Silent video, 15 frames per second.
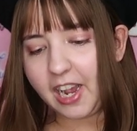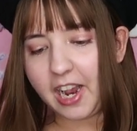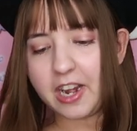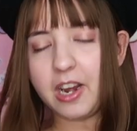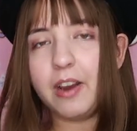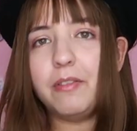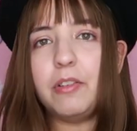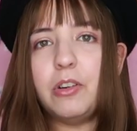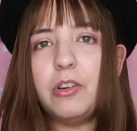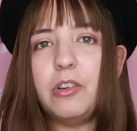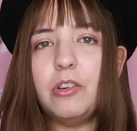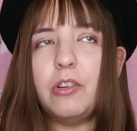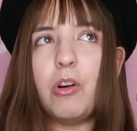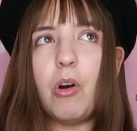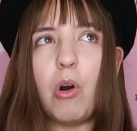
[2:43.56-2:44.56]
I
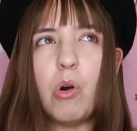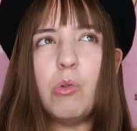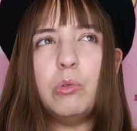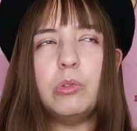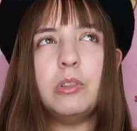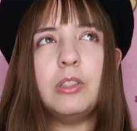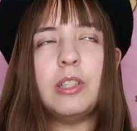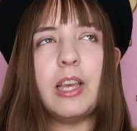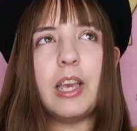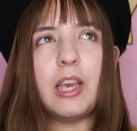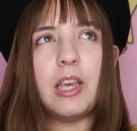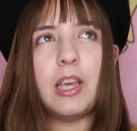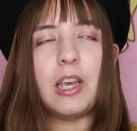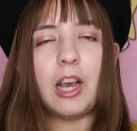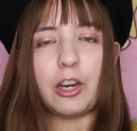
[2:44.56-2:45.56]
never owned
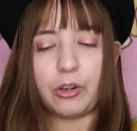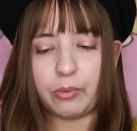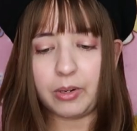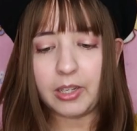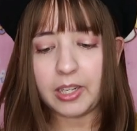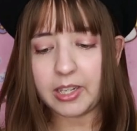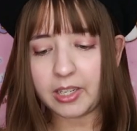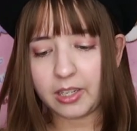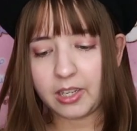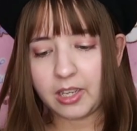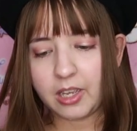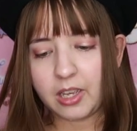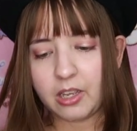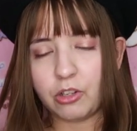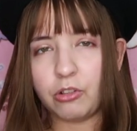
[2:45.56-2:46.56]
a acrylic
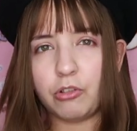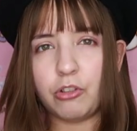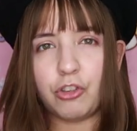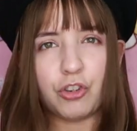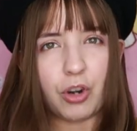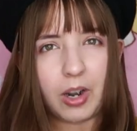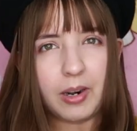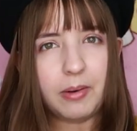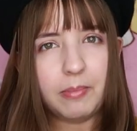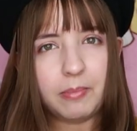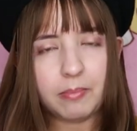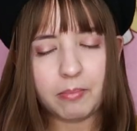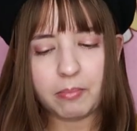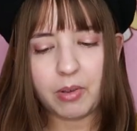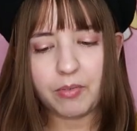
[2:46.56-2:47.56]
charm
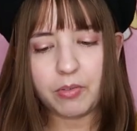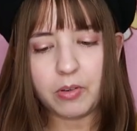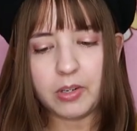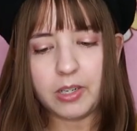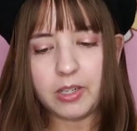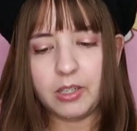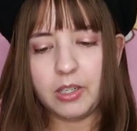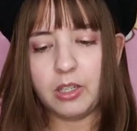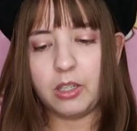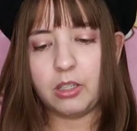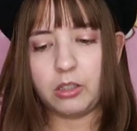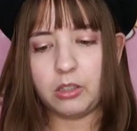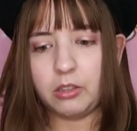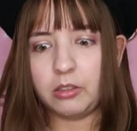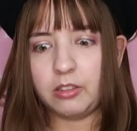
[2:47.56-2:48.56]
before,
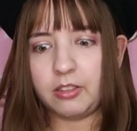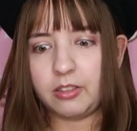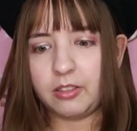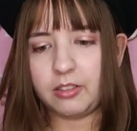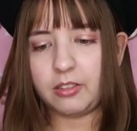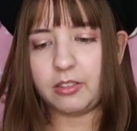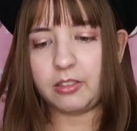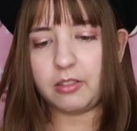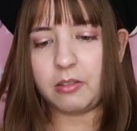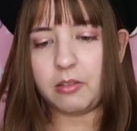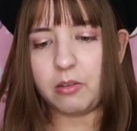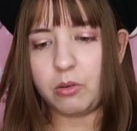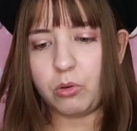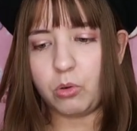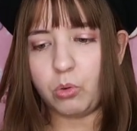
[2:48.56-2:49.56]
so
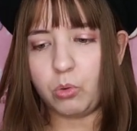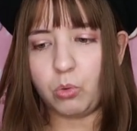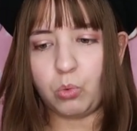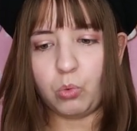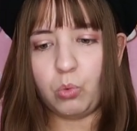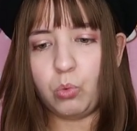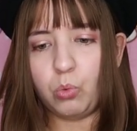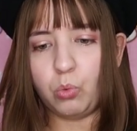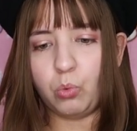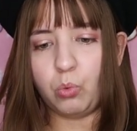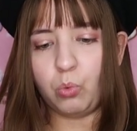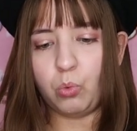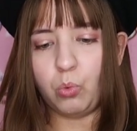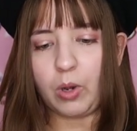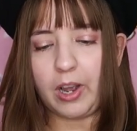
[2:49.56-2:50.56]

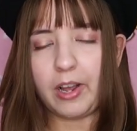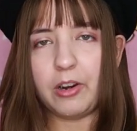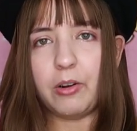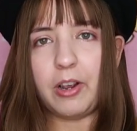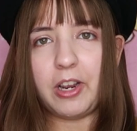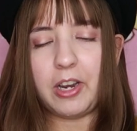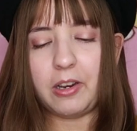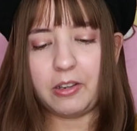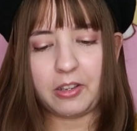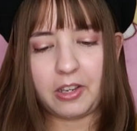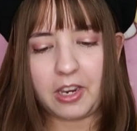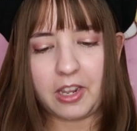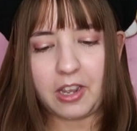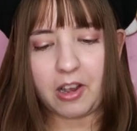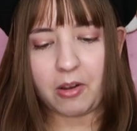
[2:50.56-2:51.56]
I had no
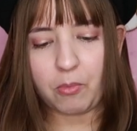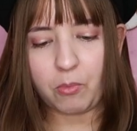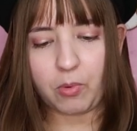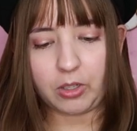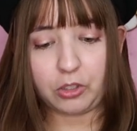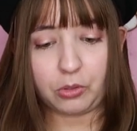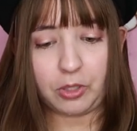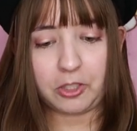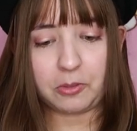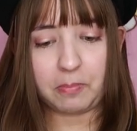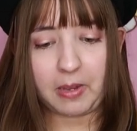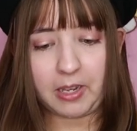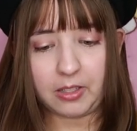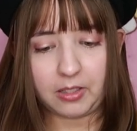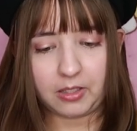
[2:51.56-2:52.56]
idea what to
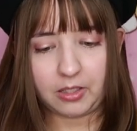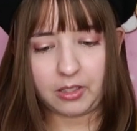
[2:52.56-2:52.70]
expect.